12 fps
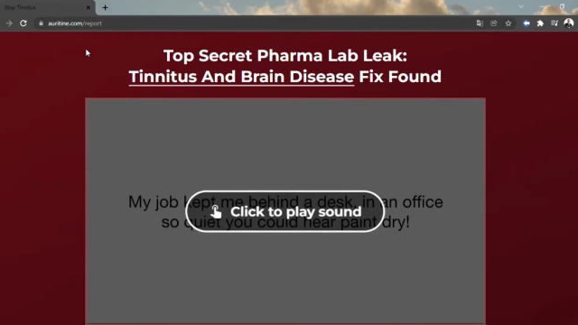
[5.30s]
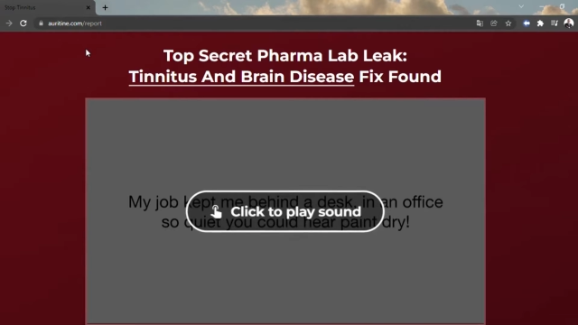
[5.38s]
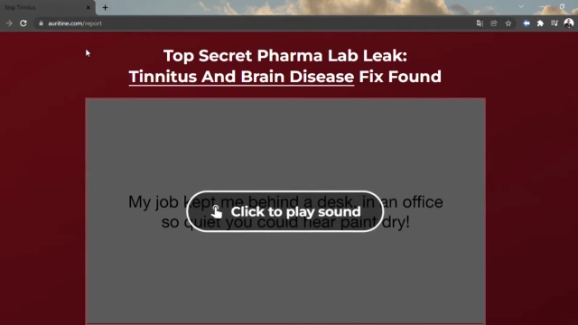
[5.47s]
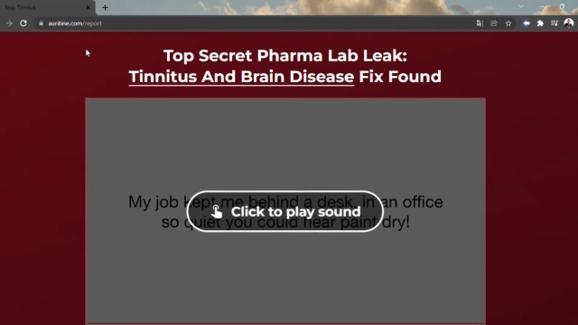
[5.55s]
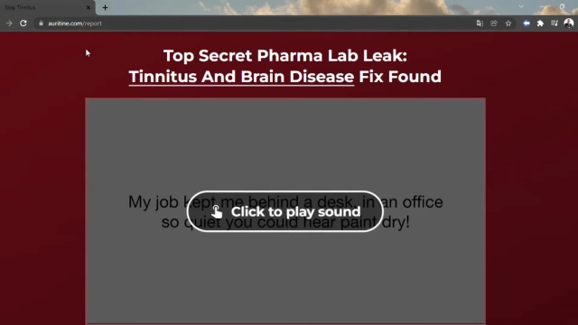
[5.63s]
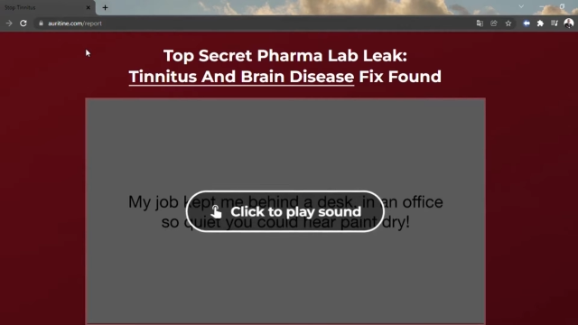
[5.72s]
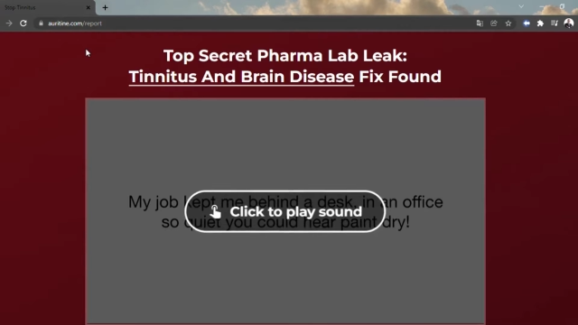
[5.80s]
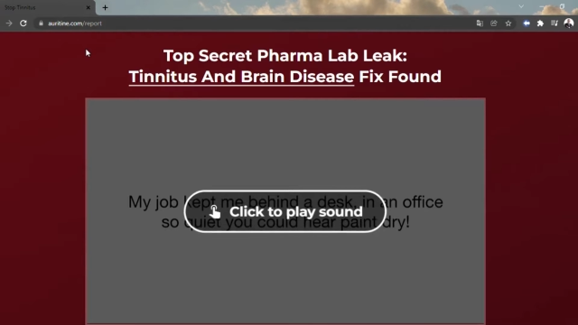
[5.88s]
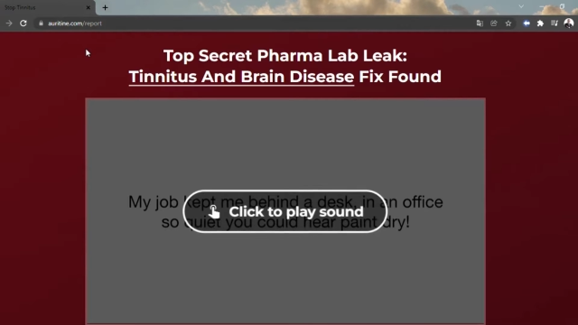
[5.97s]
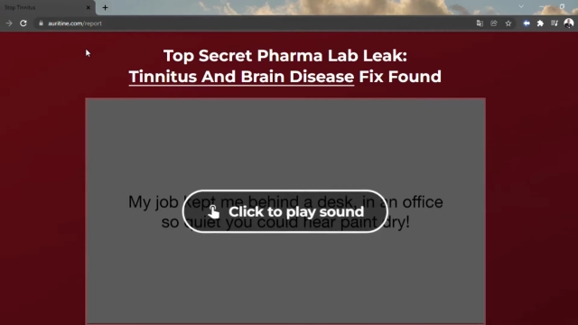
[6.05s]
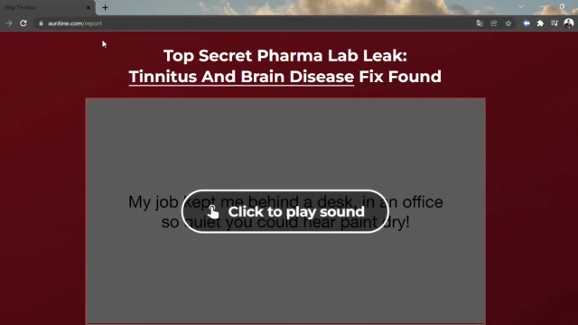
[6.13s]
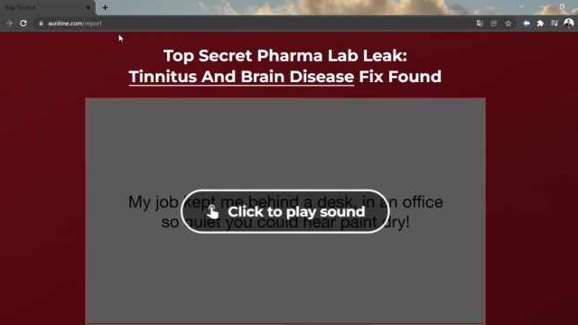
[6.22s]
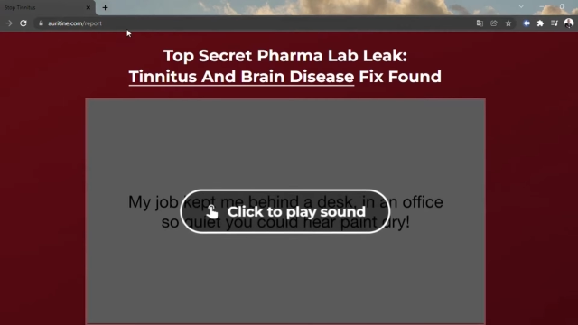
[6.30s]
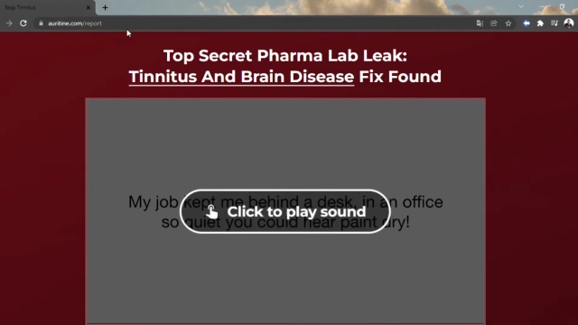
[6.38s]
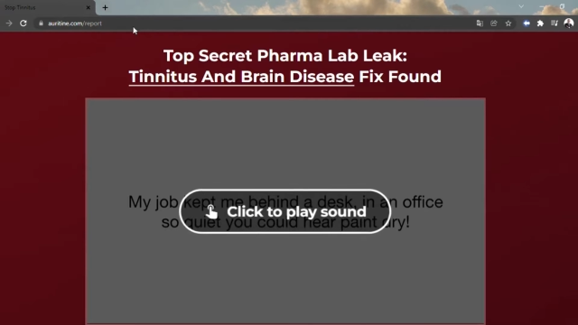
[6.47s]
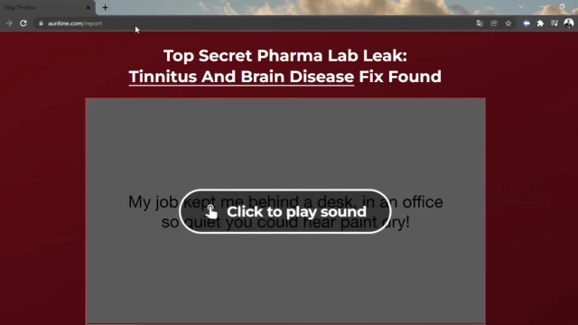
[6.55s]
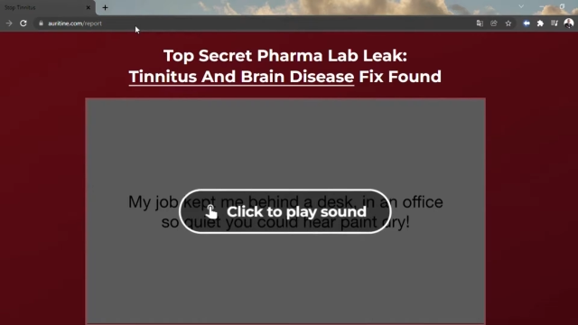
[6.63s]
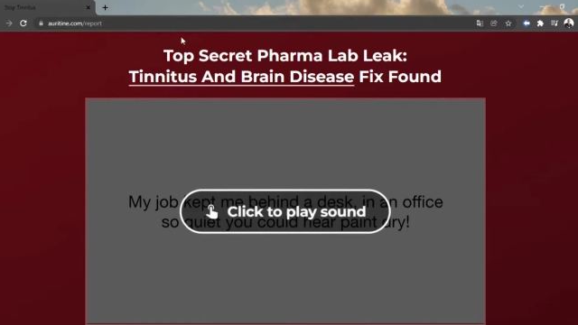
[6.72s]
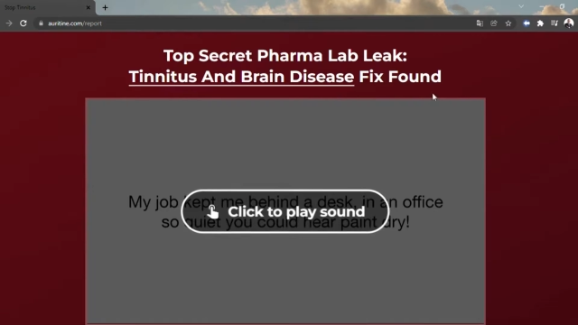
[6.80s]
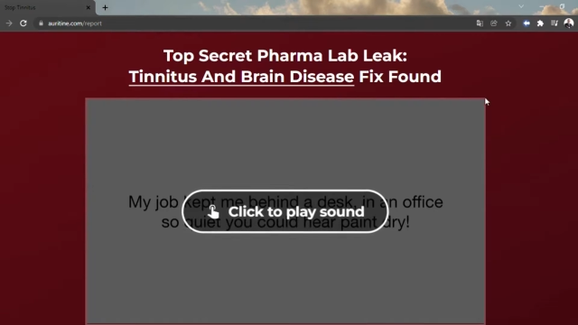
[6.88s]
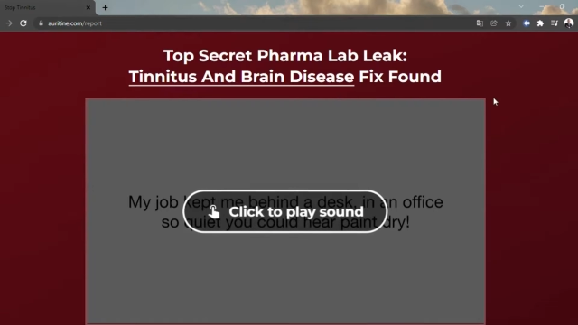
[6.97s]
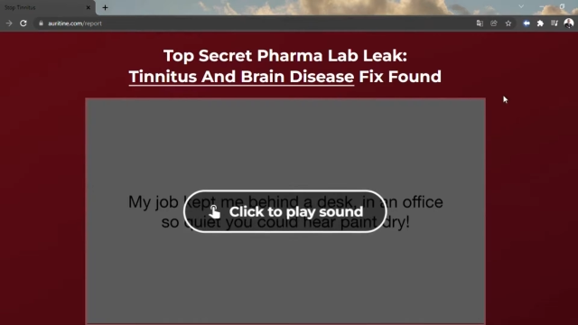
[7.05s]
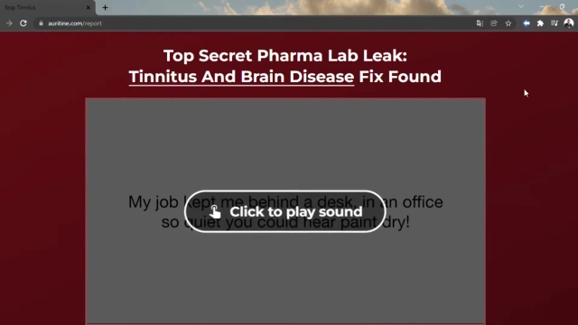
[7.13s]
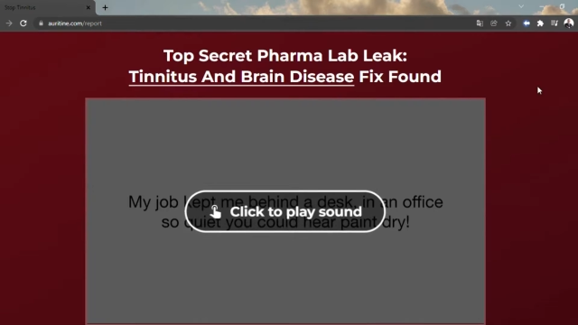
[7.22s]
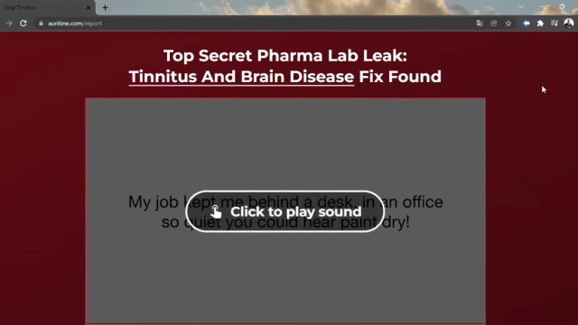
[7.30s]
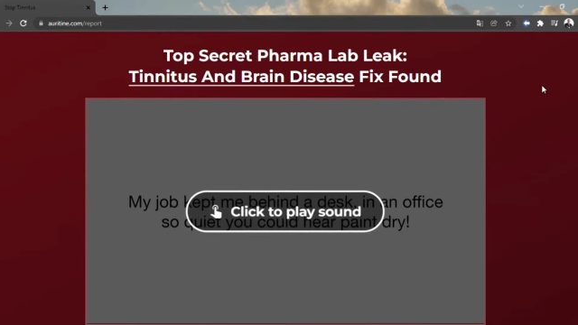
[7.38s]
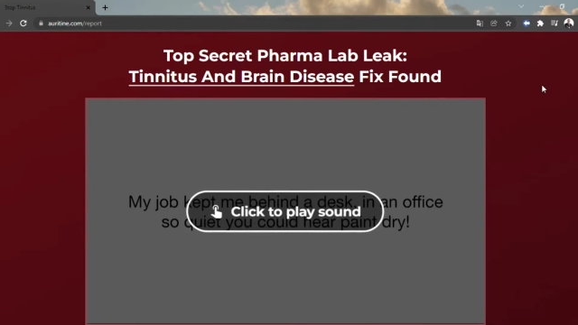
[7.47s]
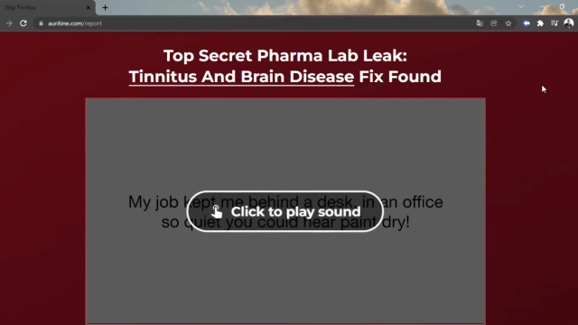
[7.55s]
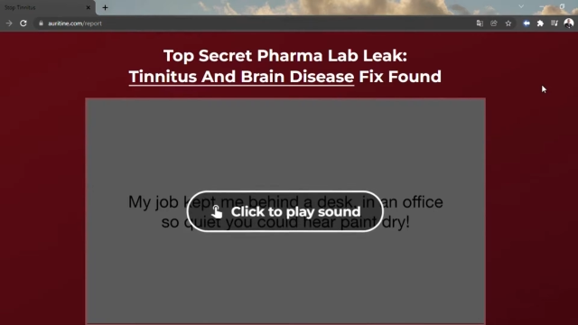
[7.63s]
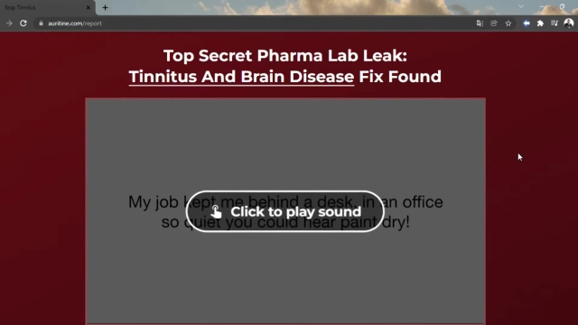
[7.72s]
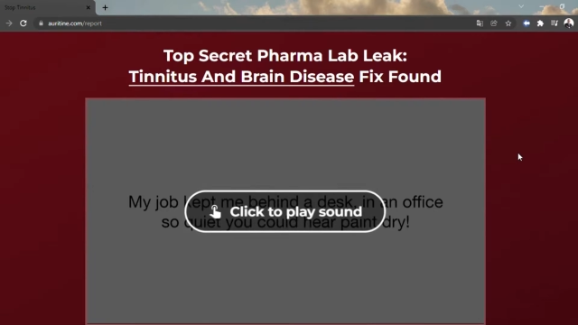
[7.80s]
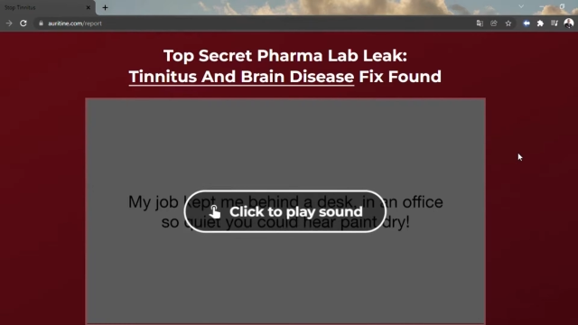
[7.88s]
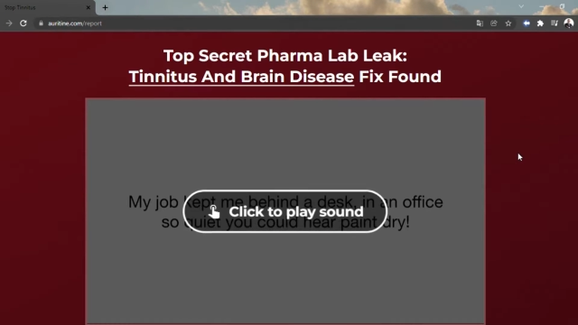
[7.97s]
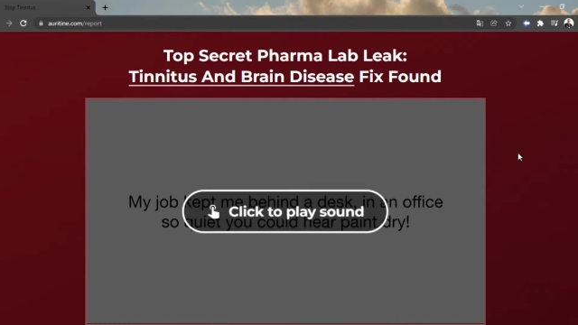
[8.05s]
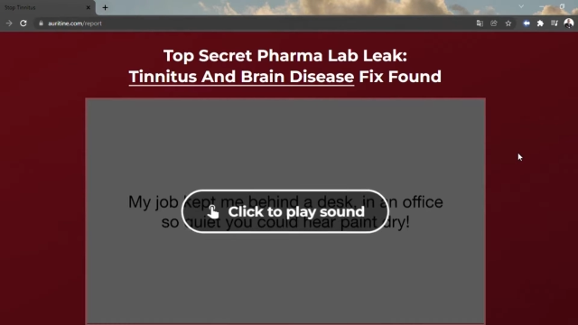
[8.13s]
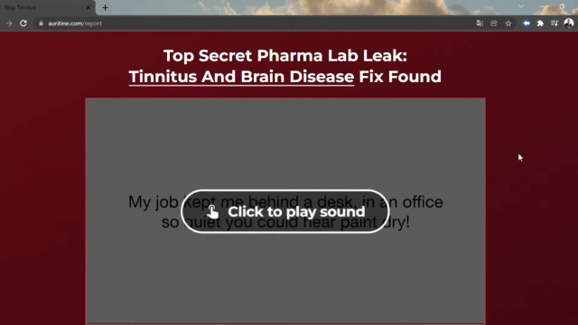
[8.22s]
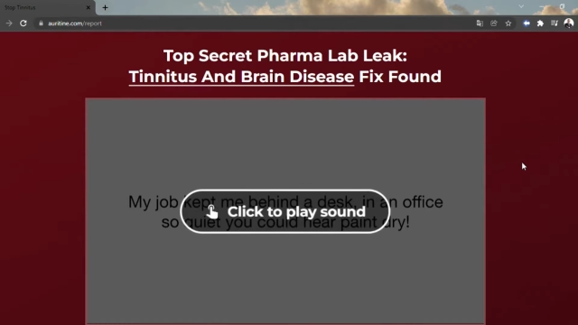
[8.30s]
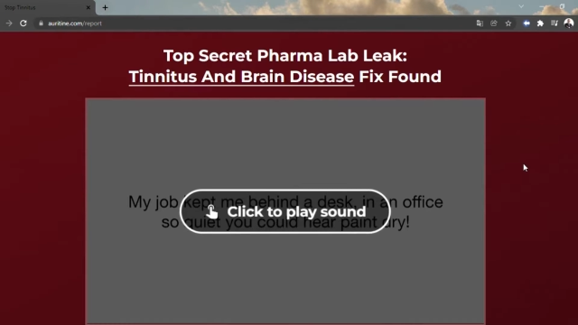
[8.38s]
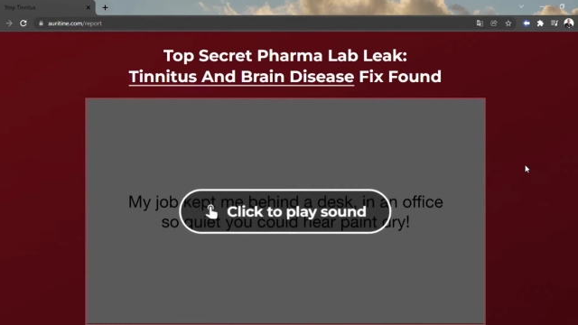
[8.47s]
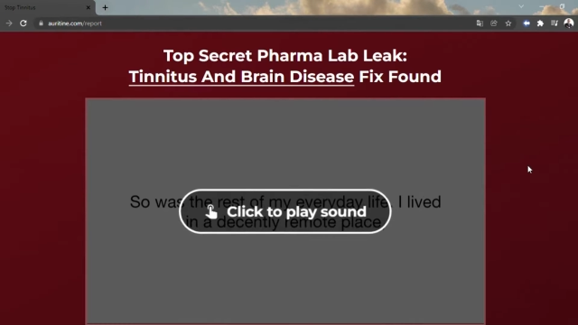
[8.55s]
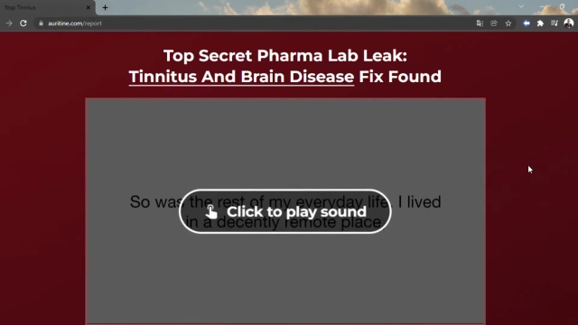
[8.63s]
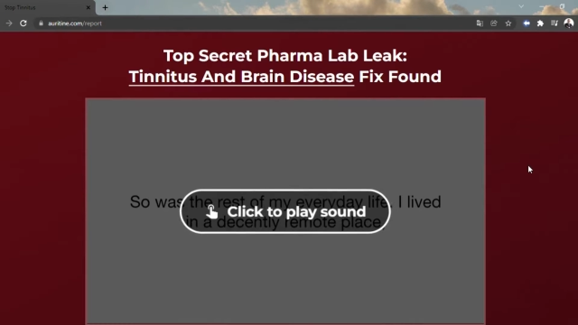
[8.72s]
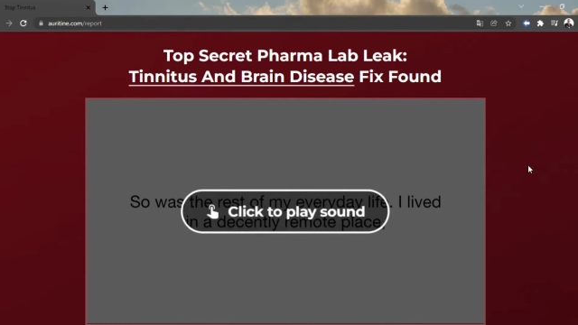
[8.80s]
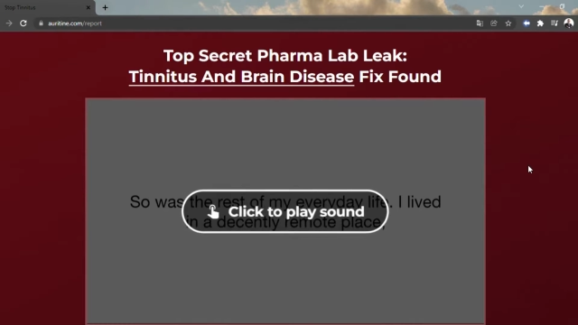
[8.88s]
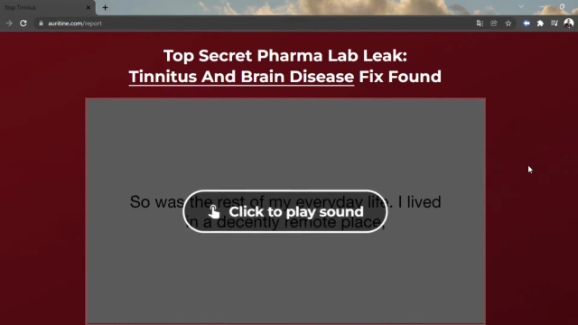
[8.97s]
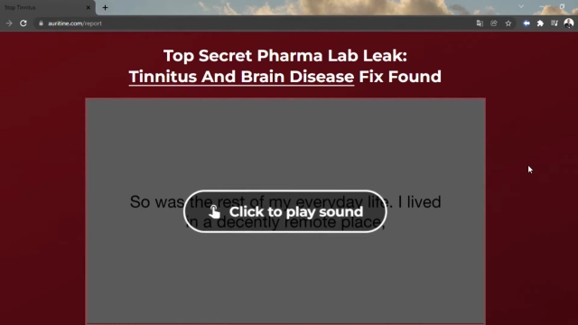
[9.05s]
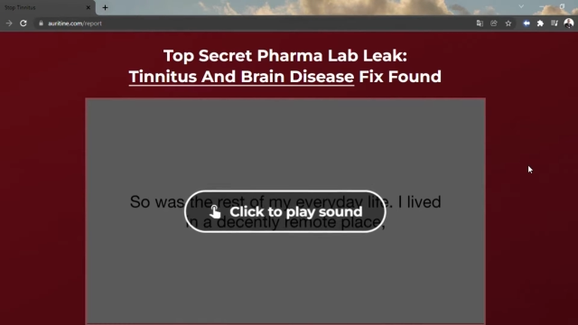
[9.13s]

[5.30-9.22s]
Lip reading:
No face is visible, so there are no lips to read.